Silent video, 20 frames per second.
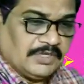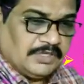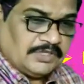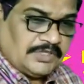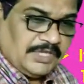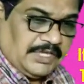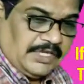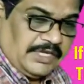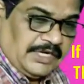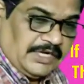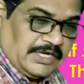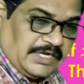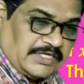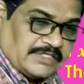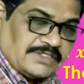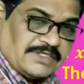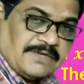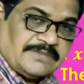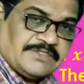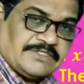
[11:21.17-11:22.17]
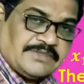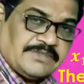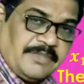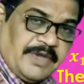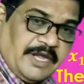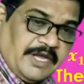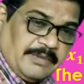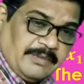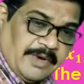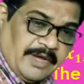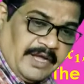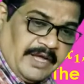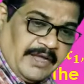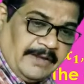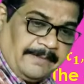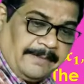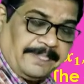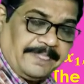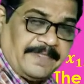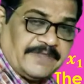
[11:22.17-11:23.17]
the intercepts made
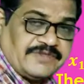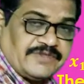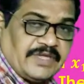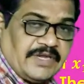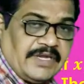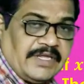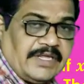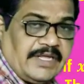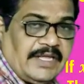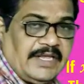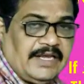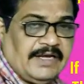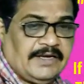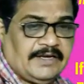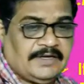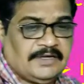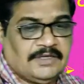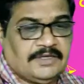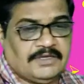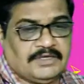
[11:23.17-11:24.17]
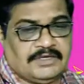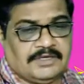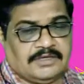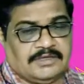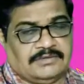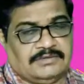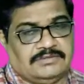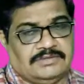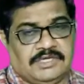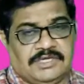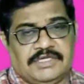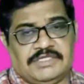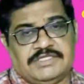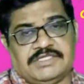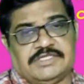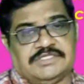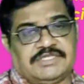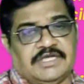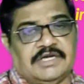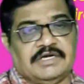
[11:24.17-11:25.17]
by the circle, that is
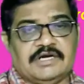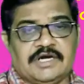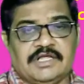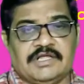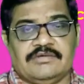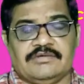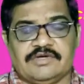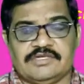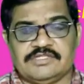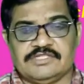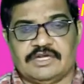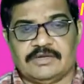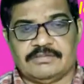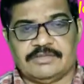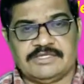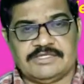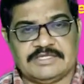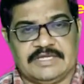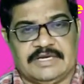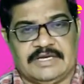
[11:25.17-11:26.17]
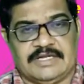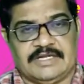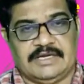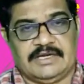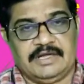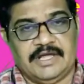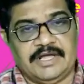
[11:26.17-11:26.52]
the general equation of the circle.